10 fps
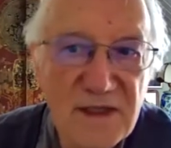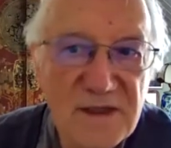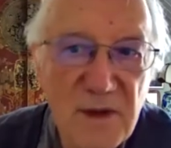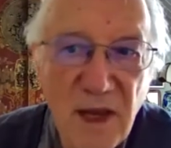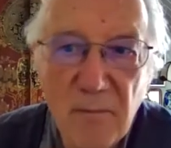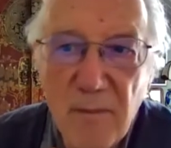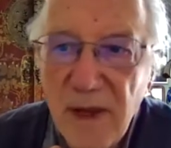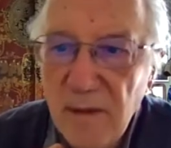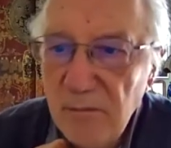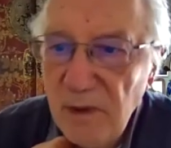let's say
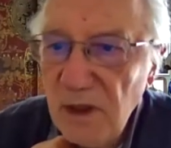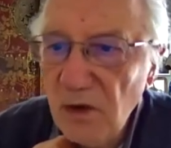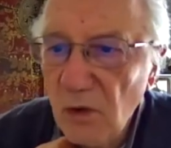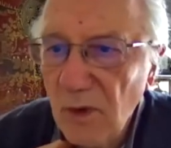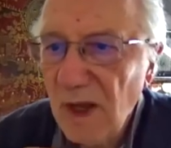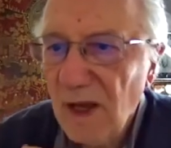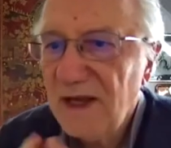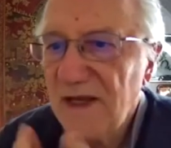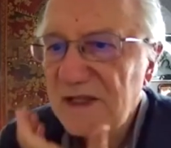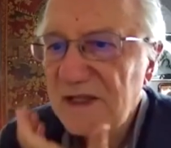medium.
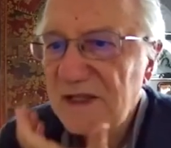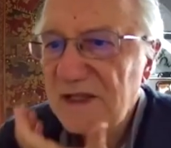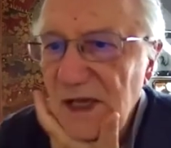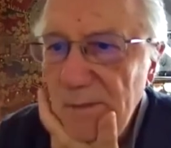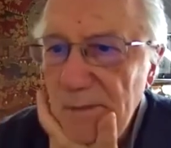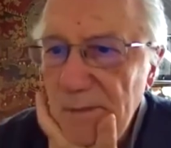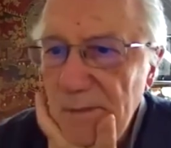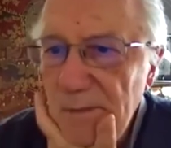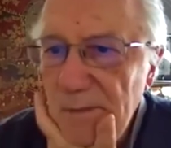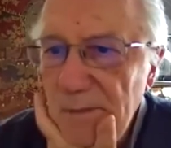Let's keep it
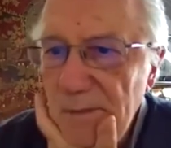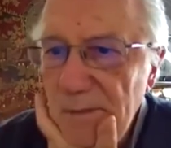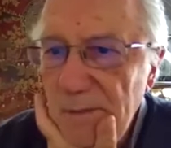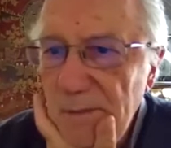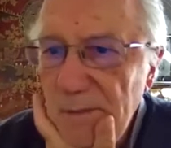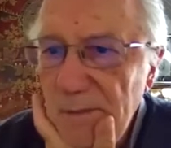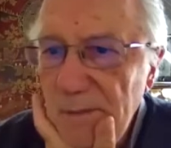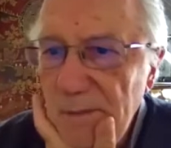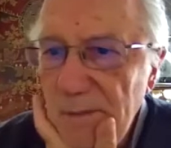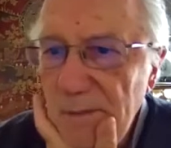this
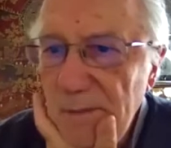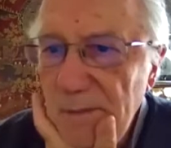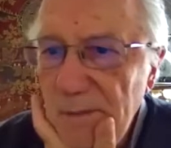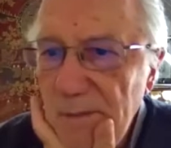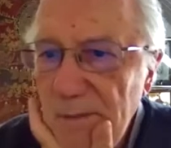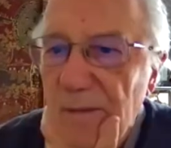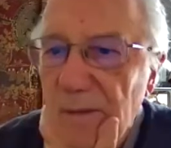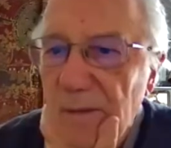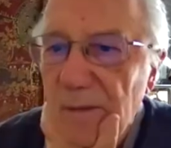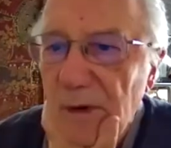color for a
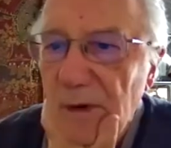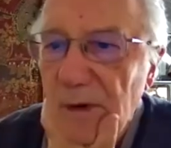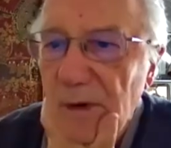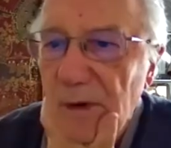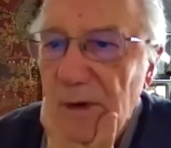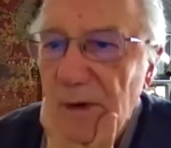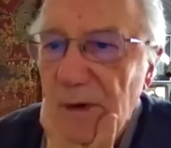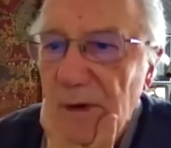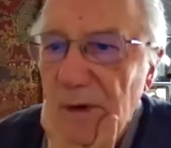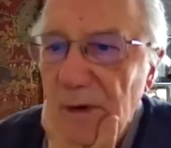moment.
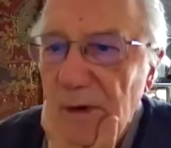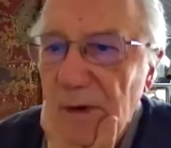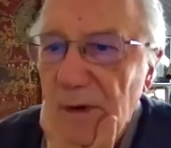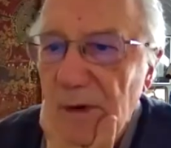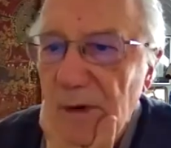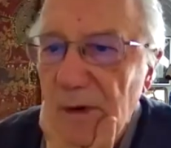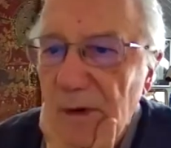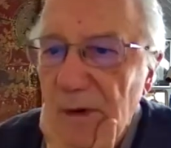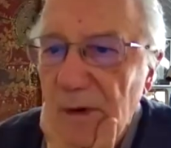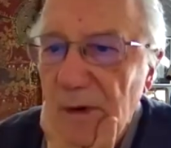Don't
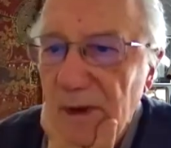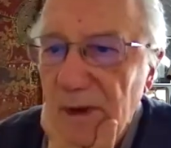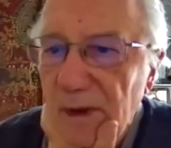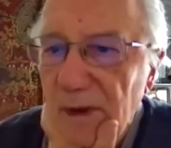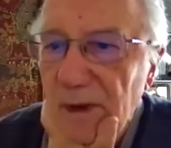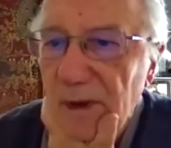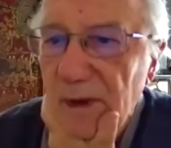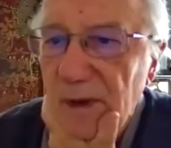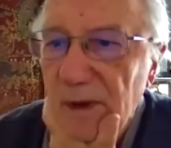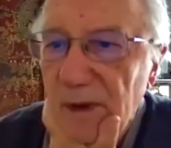
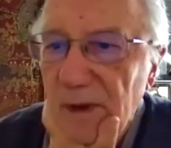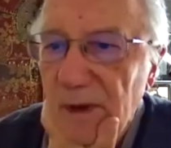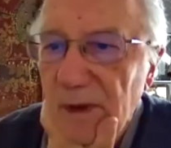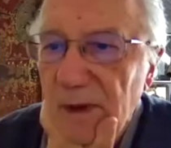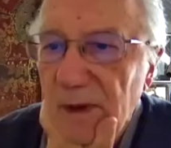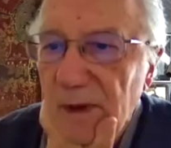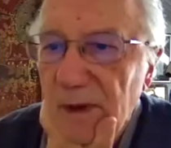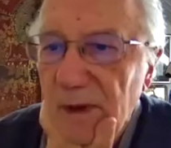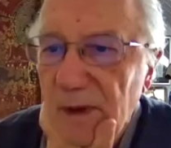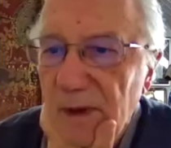bother
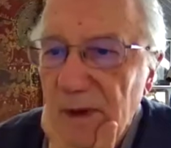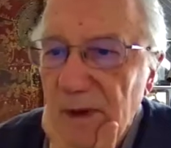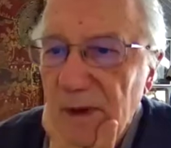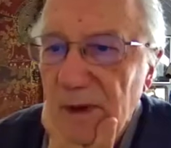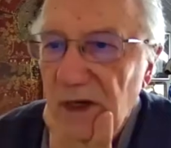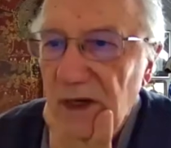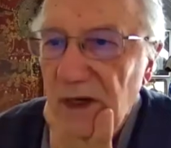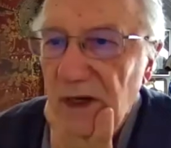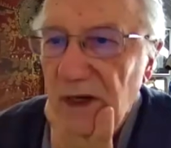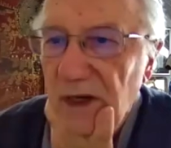too much about
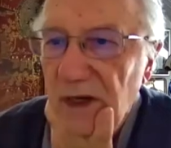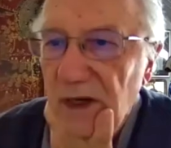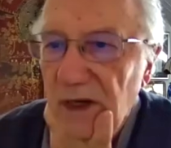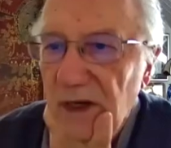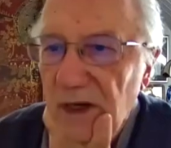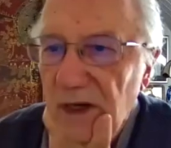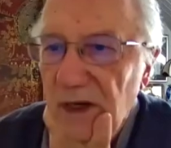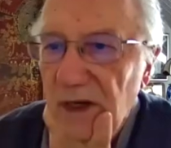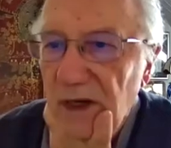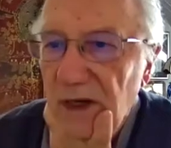this. Okay,
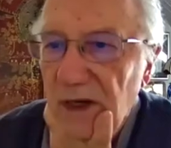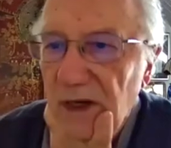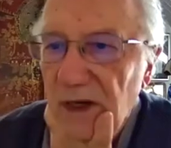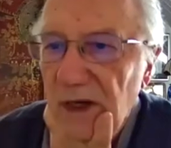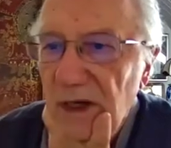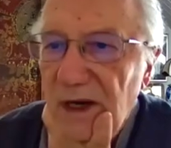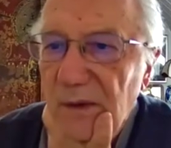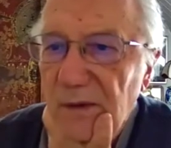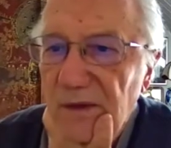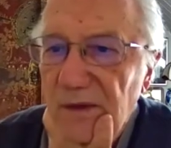
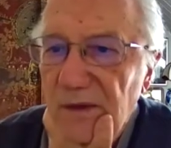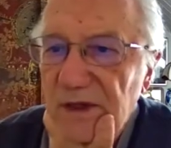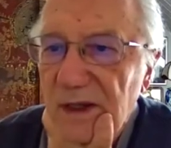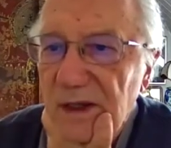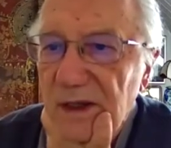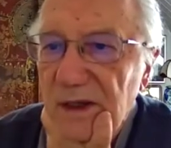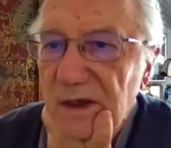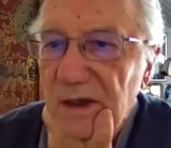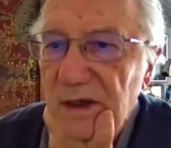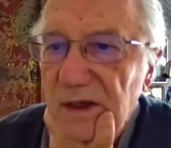and now
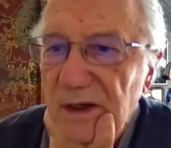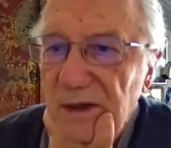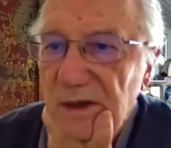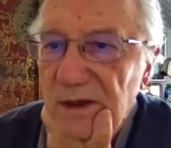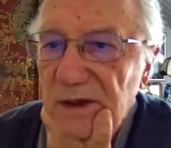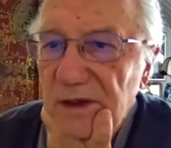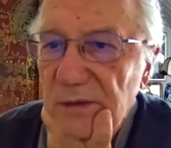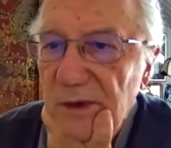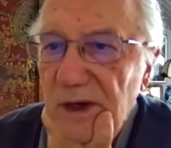this way and